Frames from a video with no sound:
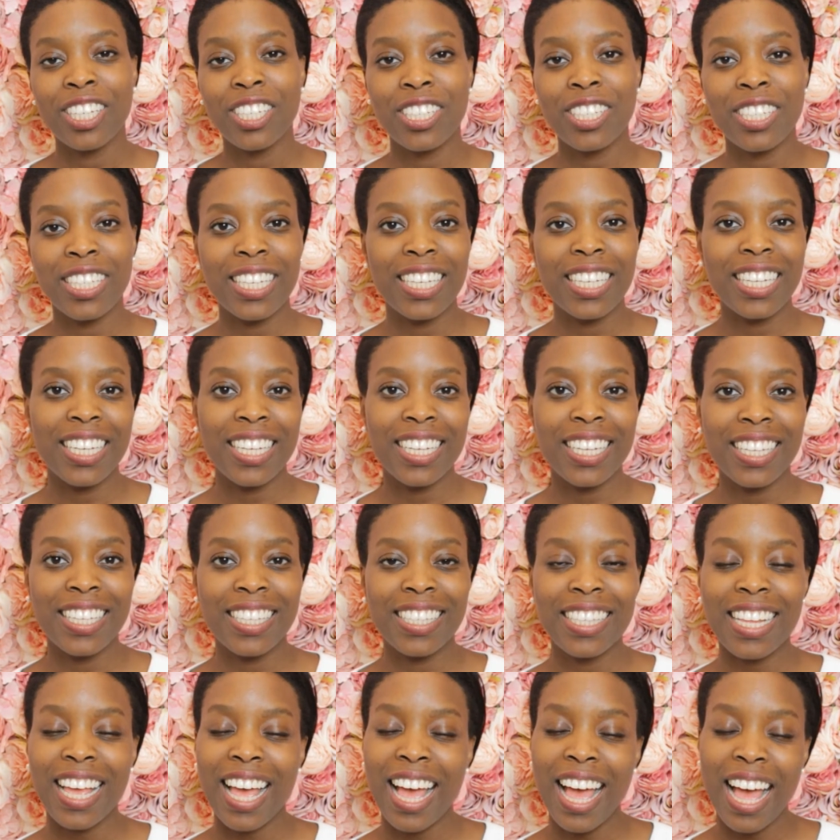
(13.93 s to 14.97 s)
She
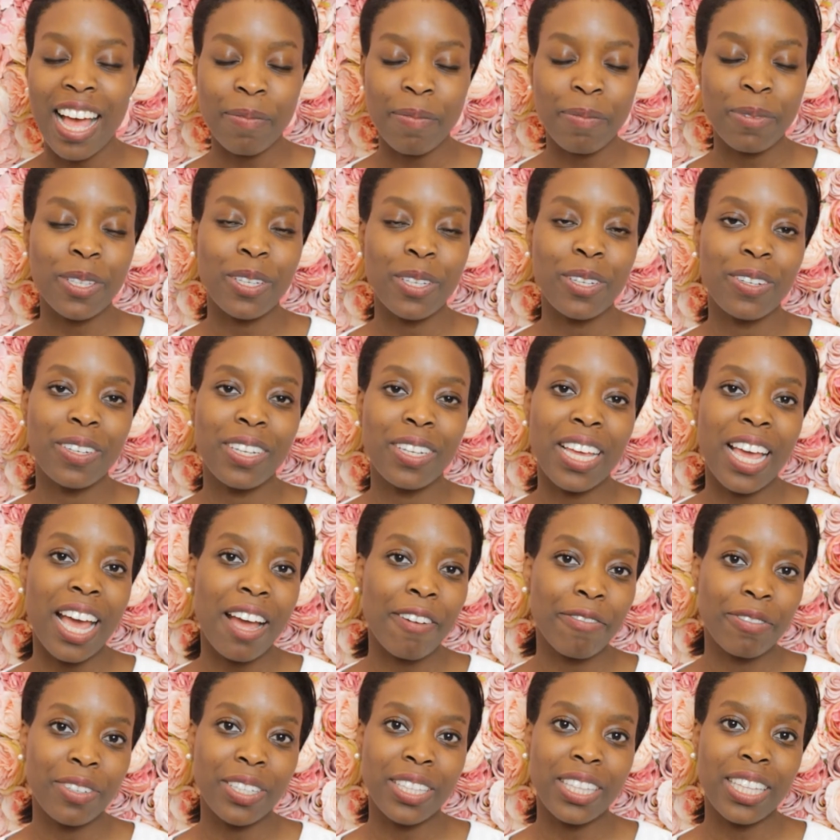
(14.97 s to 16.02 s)
is absolutely
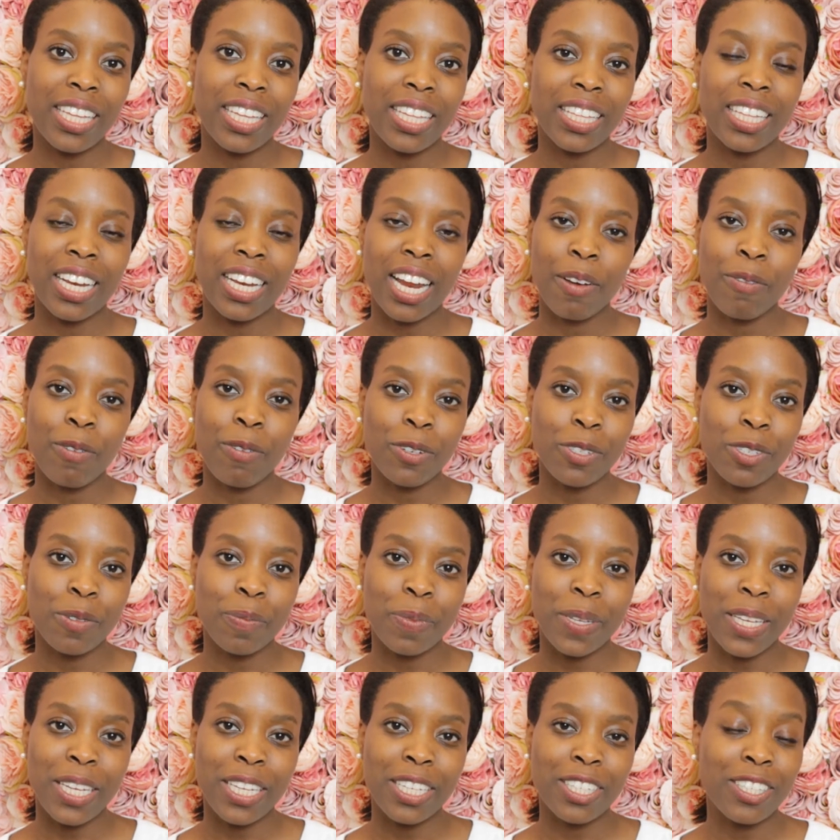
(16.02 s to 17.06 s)
everything that I want to
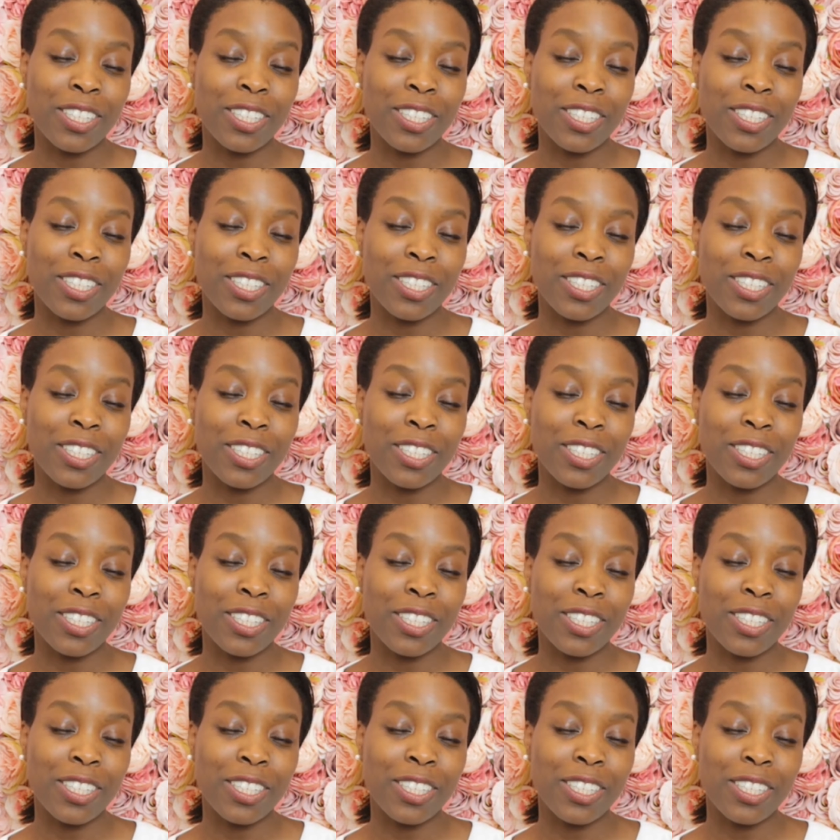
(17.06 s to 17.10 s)
be.